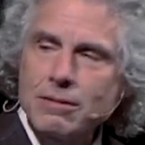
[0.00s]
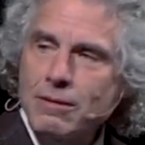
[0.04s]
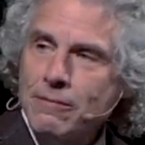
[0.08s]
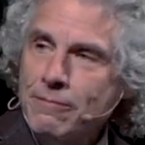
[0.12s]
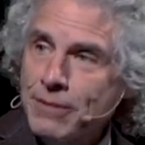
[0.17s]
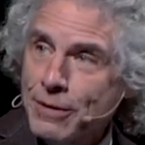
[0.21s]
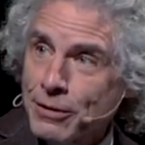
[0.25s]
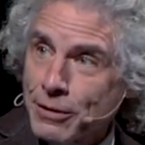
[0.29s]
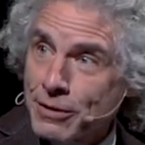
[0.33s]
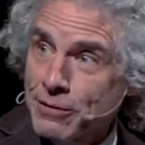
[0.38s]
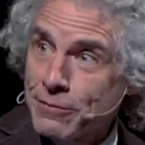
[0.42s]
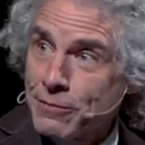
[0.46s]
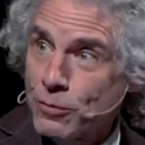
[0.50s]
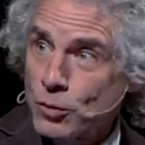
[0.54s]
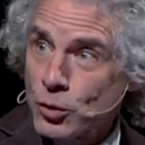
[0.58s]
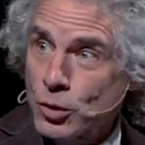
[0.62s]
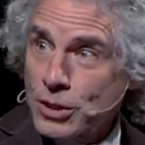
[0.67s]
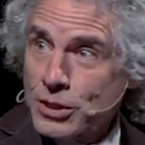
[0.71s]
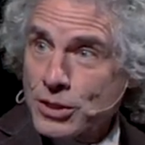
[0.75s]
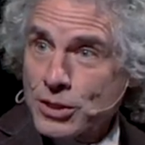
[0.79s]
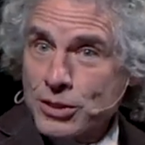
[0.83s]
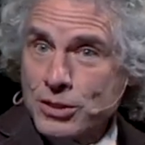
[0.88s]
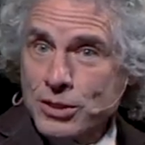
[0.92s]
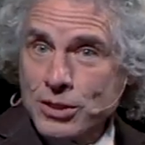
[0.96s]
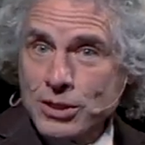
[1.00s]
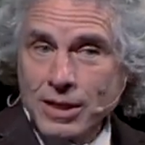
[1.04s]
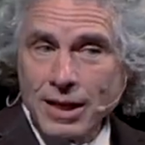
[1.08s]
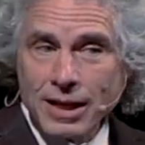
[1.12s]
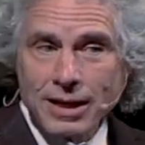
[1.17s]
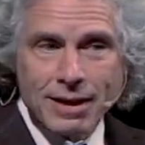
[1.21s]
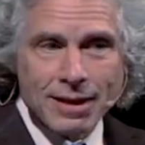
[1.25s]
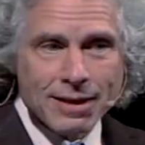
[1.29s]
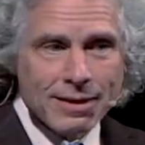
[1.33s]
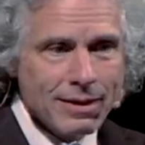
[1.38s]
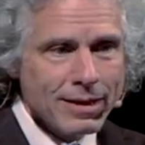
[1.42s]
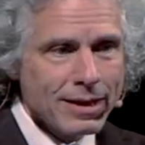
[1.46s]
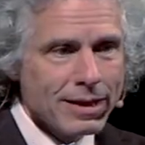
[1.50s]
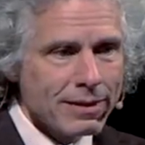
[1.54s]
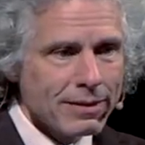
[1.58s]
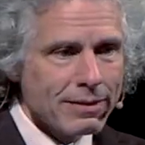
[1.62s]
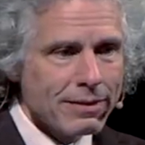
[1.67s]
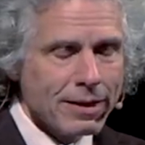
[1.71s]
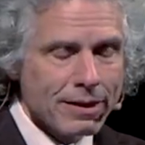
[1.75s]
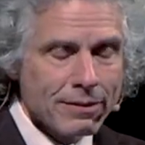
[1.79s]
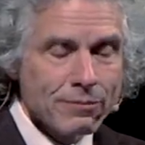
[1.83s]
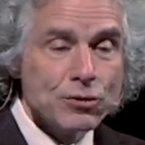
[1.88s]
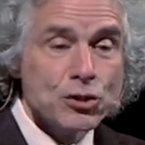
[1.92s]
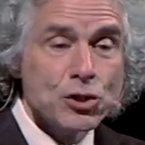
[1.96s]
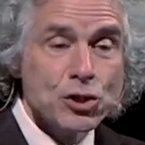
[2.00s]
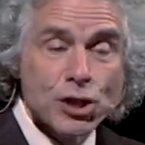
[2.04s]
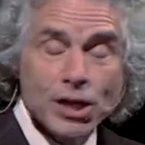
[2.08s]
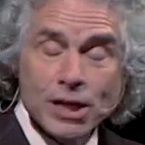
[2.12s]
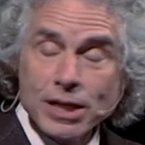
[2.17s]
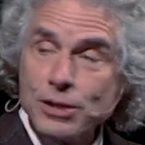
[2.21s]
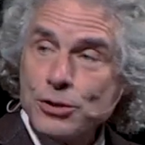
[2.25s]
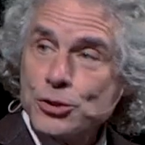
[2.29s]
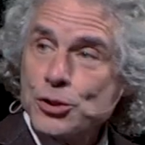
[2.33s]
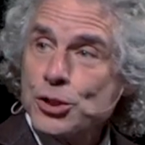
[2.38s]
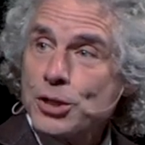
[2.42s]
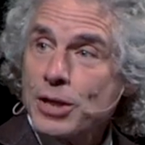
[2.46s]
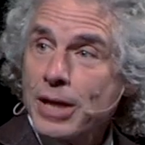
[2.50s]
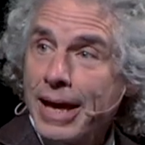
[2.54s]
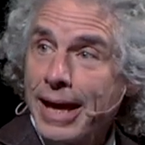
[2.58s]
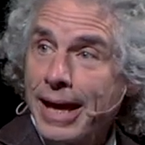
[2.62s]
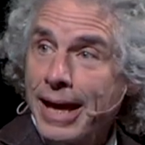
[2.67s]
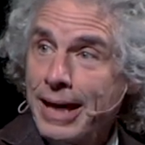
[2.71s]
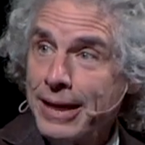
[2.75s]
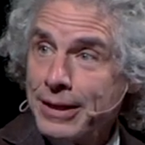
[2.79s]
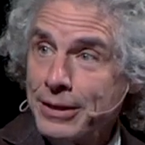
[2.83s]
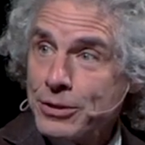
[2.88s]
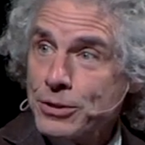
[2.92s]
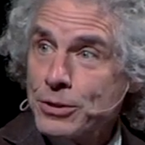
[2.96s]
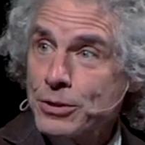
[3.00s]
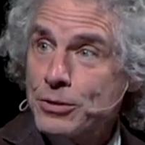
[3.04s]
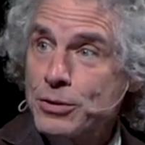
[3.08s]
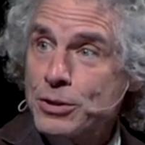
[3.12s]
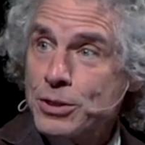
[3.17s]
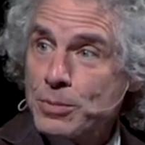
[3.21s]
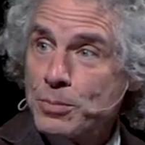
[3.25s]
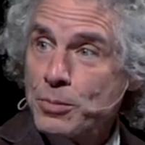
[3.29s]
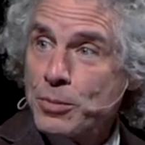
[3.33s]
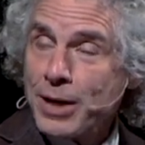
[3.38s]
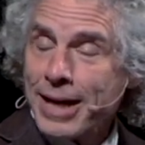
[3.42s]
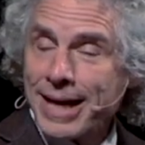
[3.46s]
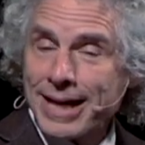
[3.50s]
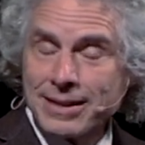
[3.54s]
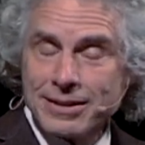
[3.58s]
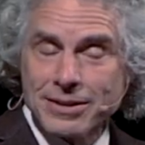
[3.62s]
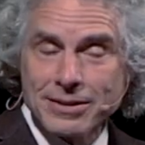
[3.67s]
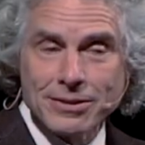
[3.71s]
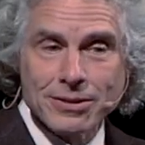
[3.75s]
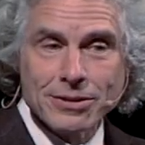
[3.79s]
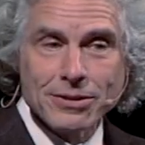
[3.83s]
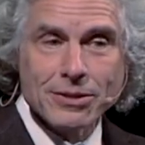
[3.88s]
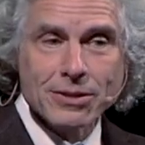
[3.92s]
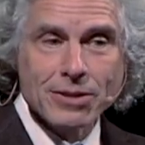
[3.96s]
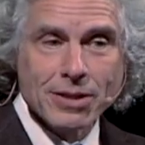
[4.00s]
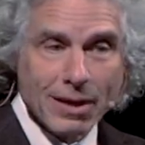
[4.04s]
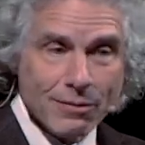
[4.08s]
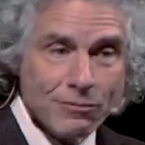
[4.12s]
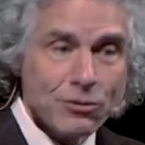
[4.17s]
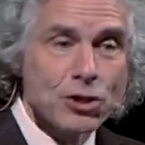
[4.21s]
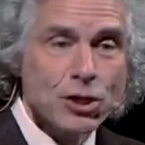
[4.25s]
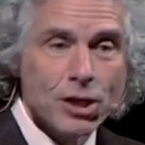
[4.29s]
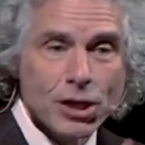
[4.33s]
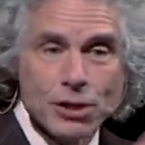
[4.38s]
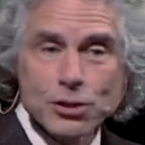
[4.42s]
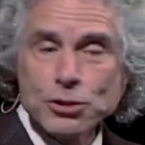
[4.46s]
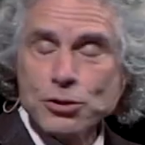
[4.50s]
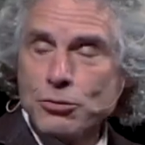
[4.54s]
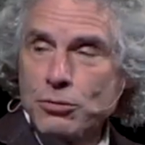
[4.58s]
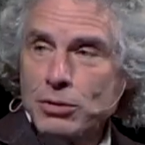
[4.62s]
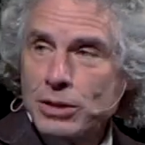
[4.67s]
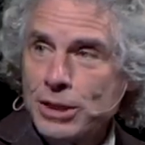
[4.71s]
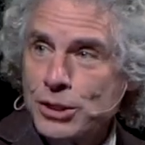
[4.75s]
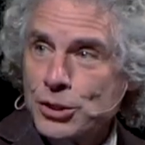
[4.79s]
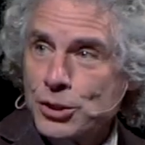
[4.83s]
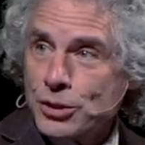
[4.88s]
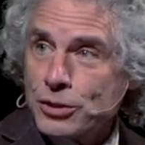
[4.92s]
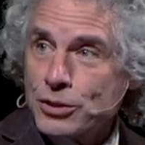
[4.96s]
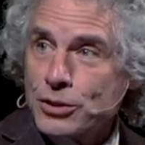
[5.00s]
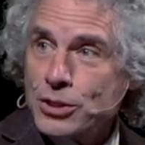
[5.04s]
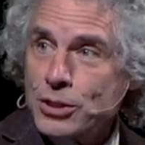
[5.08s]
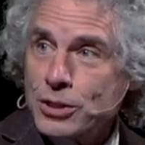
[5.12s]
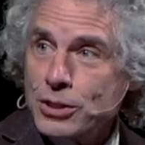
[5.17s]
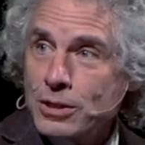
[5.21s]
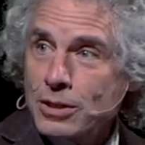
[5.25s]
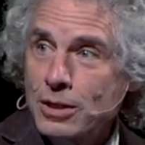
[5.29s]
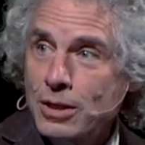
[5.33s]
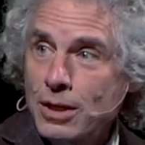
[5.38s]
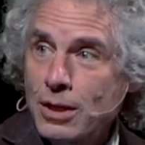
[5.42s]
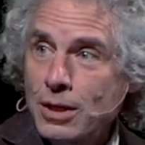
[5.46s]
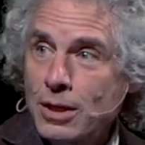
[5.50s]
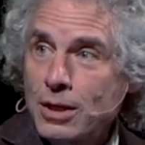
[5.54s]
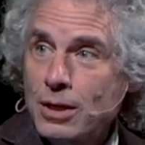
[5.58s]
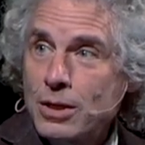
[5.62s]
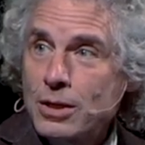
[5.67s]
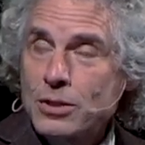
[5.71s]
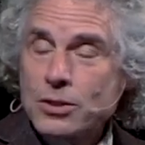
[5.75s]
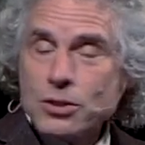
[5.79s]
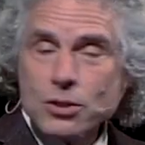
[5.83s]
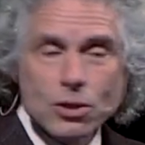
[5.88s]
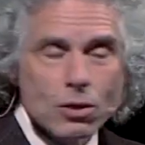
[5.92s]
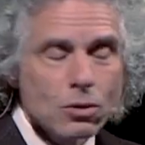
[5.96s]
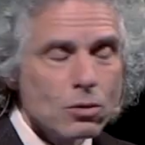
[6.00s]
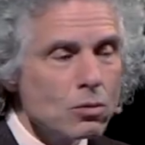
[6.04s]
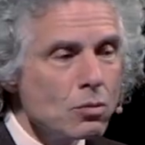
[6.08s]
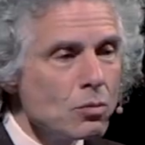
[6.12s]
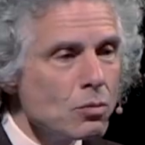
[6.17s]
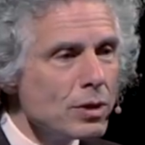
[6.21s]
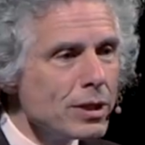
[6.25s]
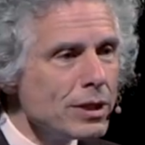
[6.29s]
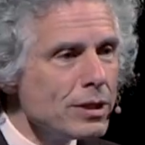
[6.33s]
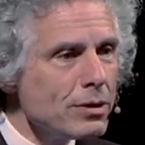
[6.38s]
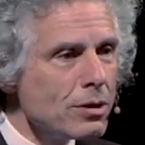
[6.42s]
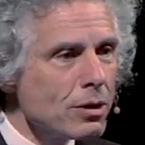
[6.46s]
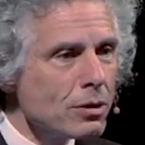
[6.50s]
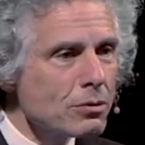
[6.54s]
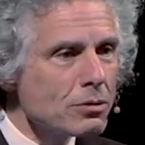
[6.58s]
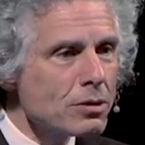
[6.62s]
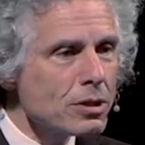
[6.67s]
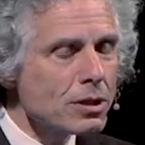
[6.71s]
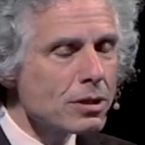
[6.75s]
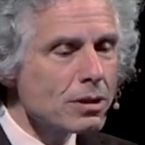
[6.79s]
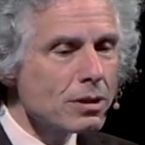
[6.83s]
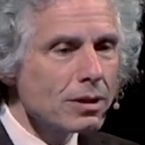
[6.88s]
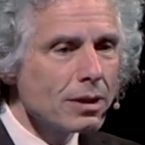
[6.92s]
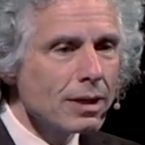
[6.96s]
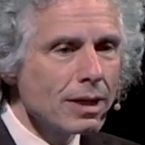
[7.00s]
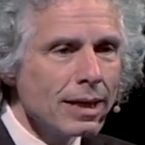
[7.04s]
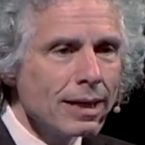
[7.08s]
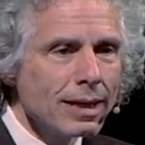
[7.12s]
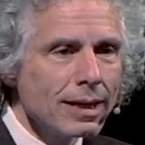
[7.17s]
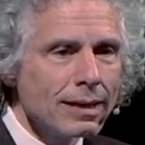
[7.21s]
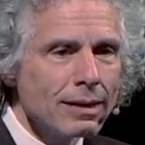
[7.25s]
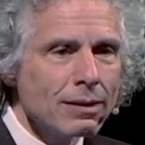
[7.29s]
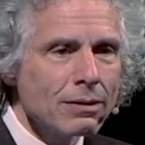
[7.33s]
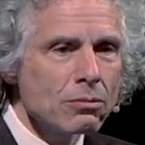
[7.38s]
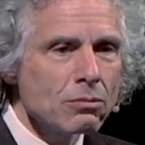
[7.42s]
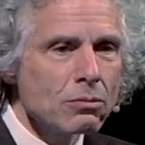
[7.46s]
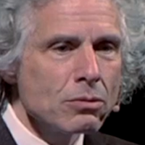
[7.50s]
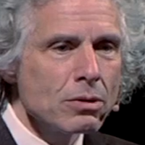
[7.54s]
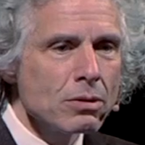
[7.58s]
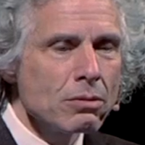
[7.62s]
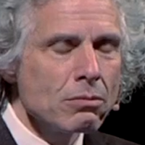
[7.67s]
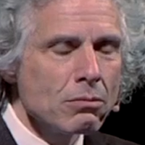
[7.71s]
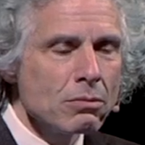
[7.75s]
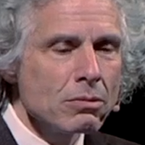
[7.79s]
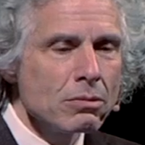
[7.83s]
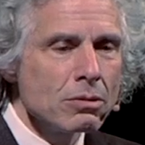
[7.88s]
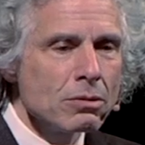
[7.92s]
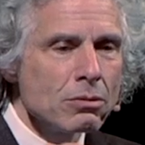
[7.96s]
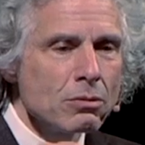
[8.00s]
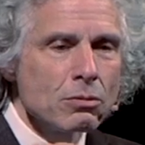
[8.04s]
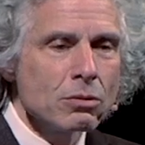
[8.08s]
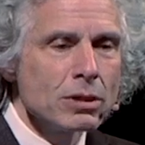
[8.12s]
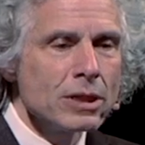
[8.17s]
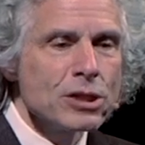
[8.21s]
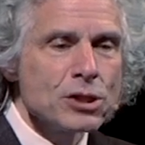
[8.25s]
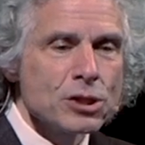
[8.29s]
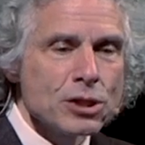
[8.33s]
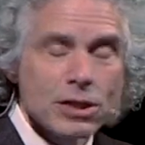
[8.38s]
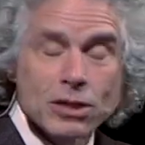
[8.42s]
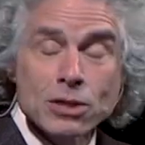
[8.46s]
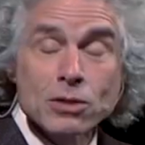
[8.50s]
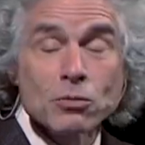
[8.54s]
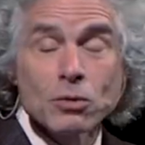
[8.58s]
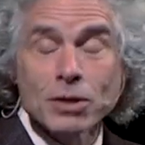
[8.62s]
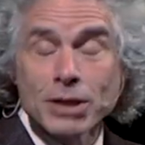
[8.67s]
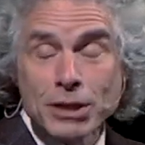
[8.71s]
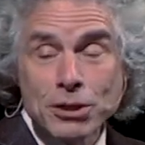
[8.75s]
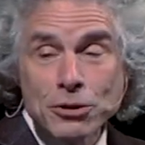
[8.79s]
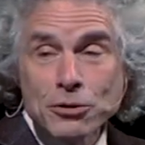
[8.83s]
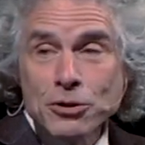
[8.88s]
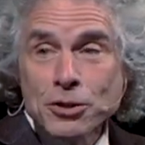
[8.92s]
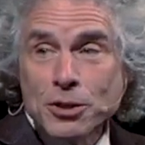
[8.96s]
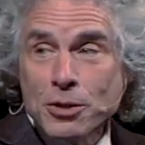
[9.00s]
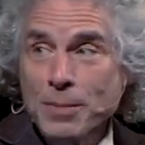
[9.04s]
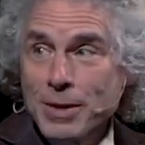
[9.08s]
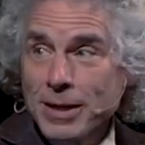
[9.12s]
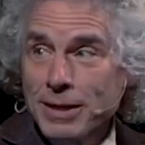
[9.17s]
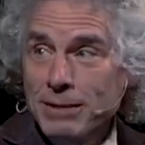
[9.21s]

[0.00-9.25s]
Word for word: the very forces that I think that have changed attitudes and practices have changed religions. So we don't, religion isn't what it used to